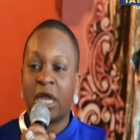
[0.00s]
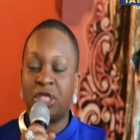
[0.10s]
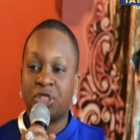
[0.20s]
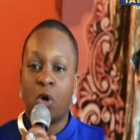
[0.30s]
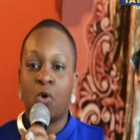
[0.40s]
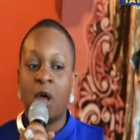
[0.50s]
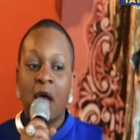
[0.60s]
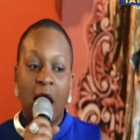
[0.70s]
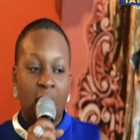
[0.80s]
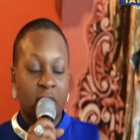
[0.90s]
And so
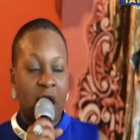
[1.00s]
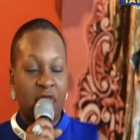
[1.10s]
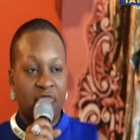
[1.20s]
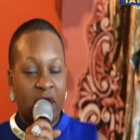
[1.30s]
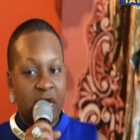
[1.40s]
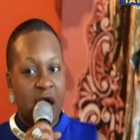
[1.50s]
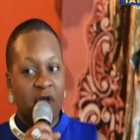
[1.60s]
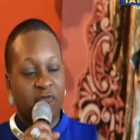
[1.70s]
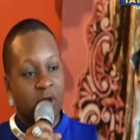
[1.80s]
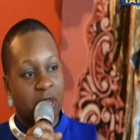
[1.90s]
I'll, I thank
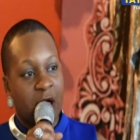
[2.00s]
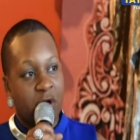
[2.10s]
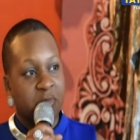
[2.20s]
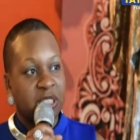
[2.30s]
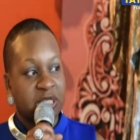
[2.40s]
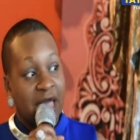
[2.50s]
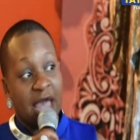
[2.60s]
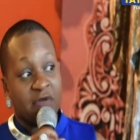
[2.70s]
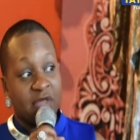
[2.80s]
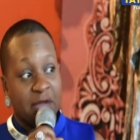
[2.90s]
God for allowing me to
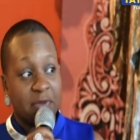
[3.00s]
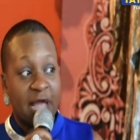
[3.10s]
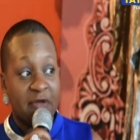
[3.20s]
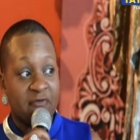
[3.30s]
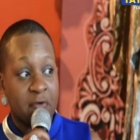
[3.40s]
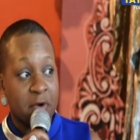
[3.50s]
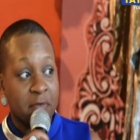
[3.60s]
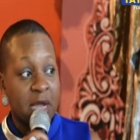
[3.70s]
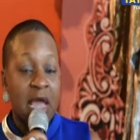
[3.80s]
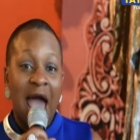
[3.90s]
have that platform.